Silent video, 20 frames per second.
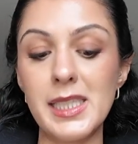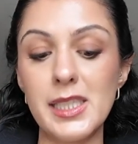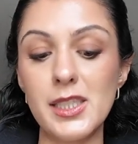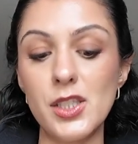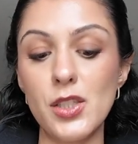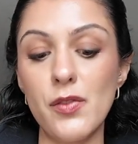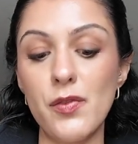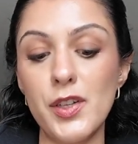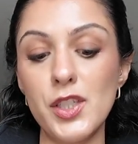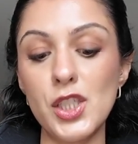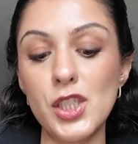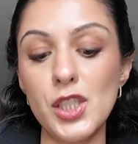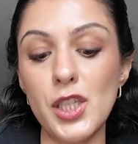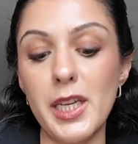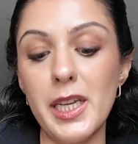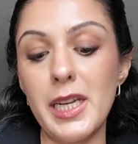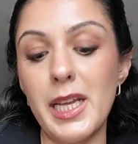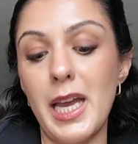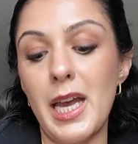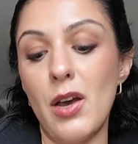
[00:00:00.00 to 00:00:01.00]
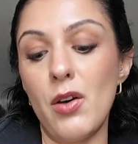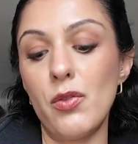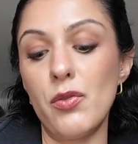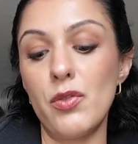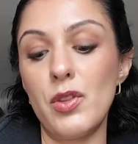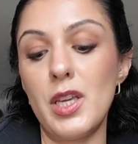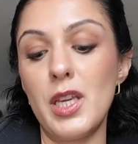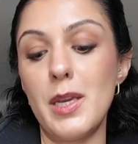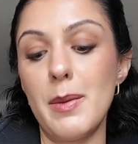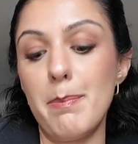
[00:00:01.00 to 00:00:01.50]
So if I just get it out
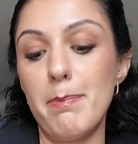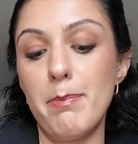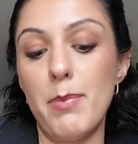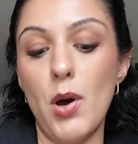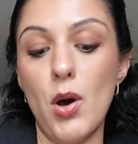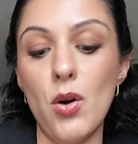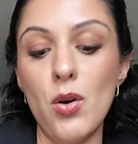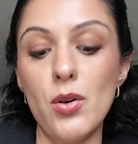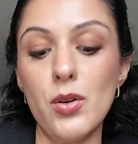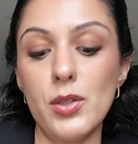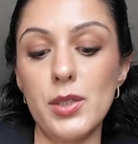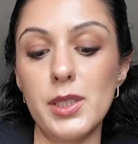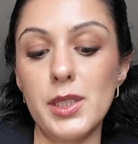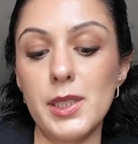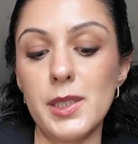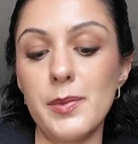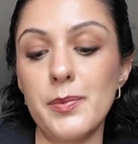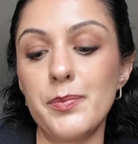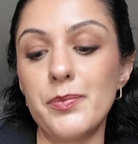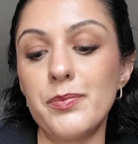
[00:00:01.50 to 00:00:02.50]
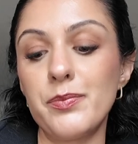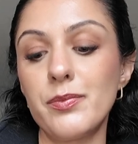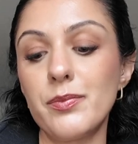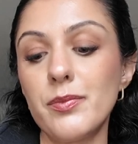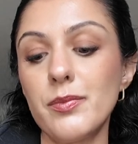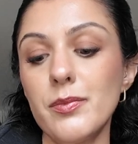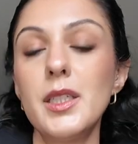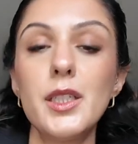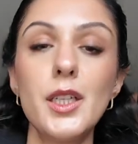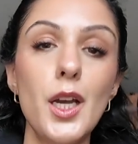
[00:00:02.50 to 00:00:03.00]
the box,
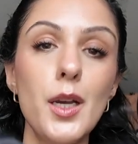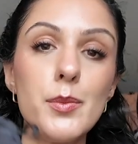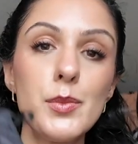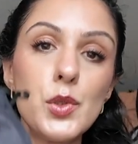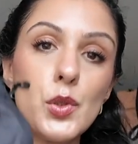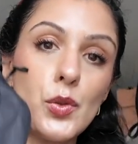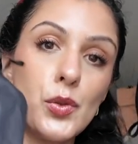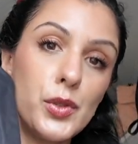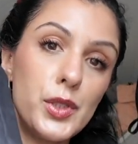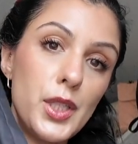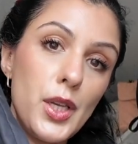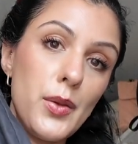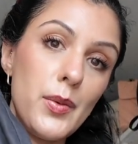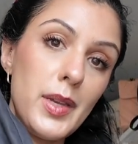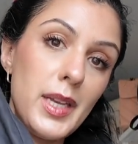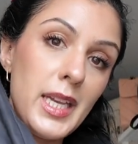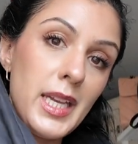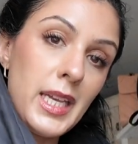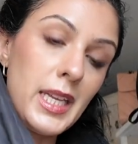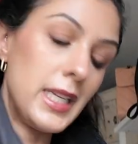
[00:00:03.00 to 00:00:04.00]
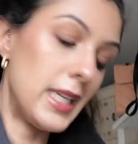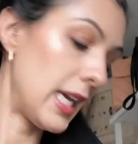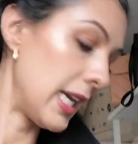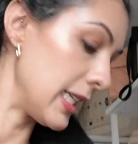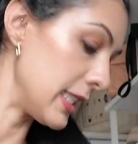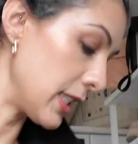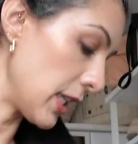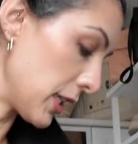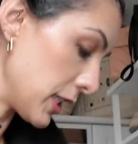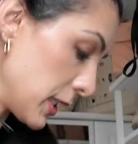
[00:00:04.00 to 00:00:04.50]
it comes also in a
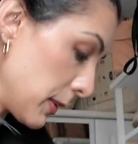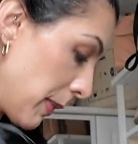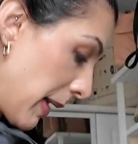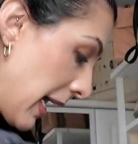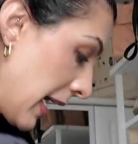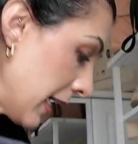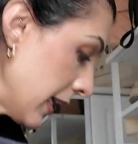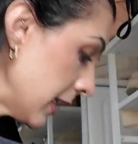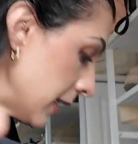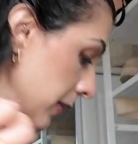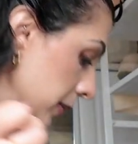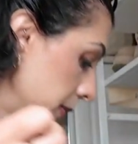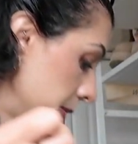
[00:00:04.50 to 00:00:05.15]
dust bag,